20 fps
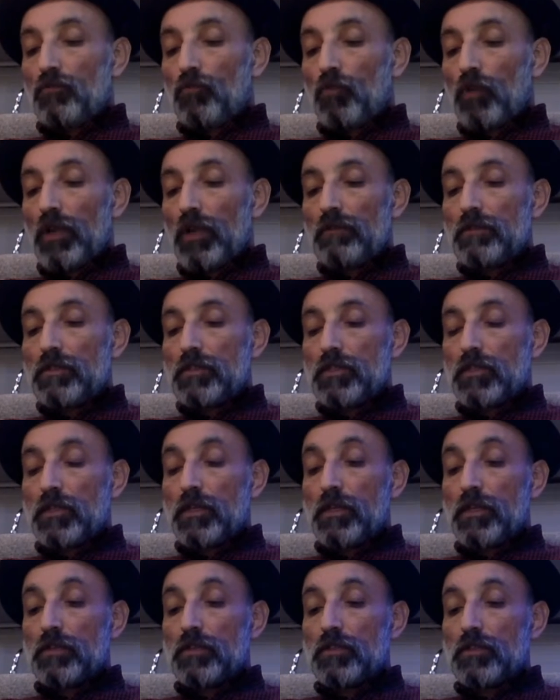One of the
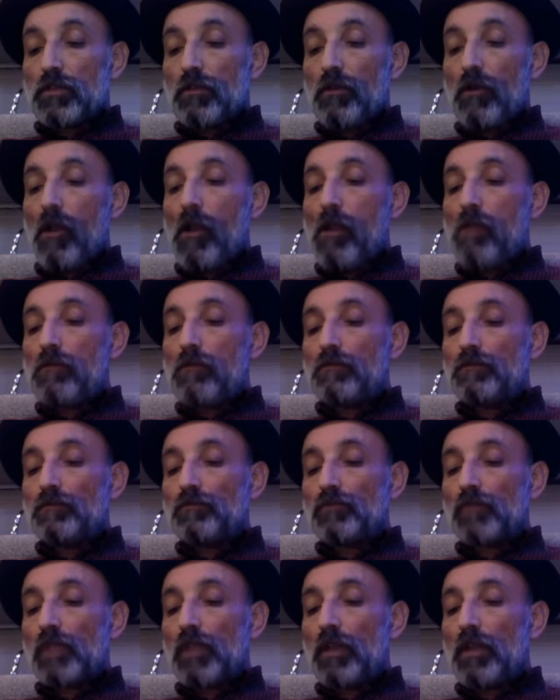states
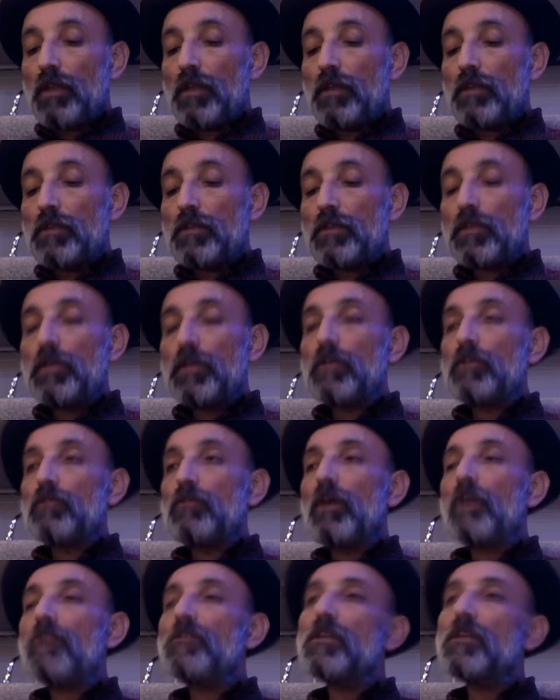had a territory.
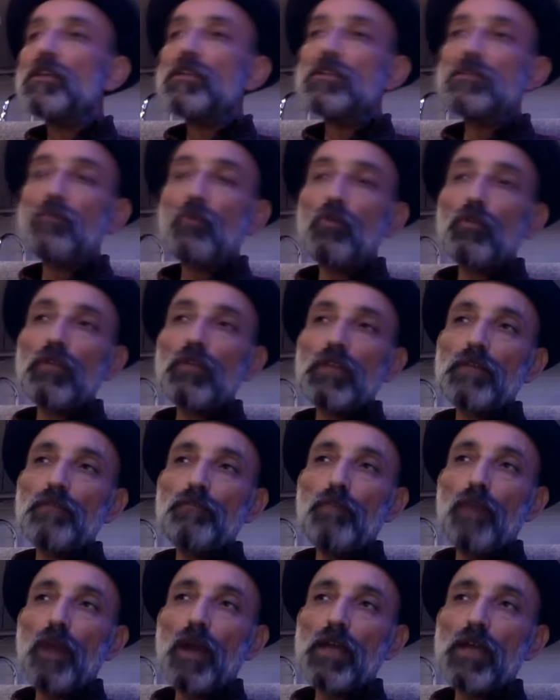I think it's more
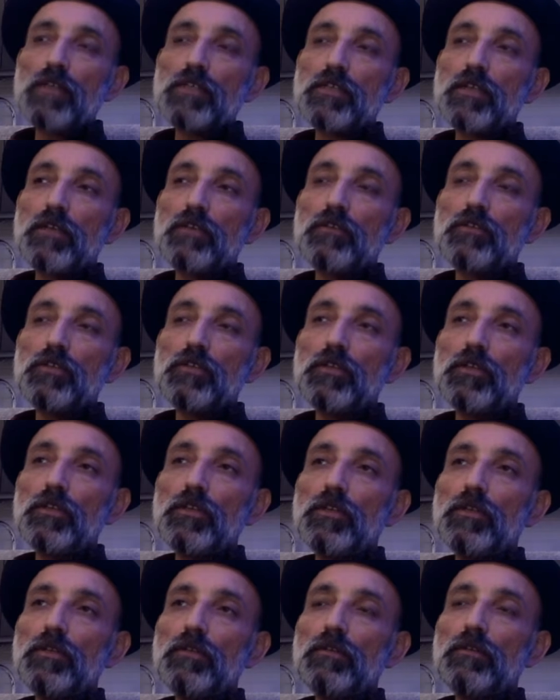like Basque
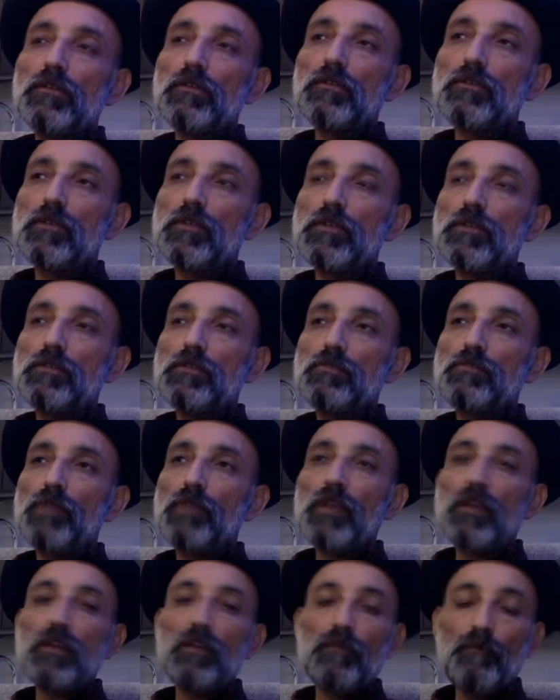Country in
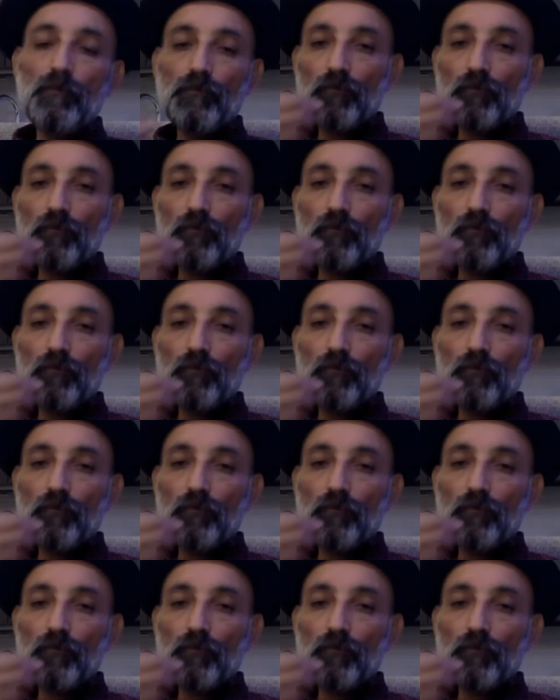Spain.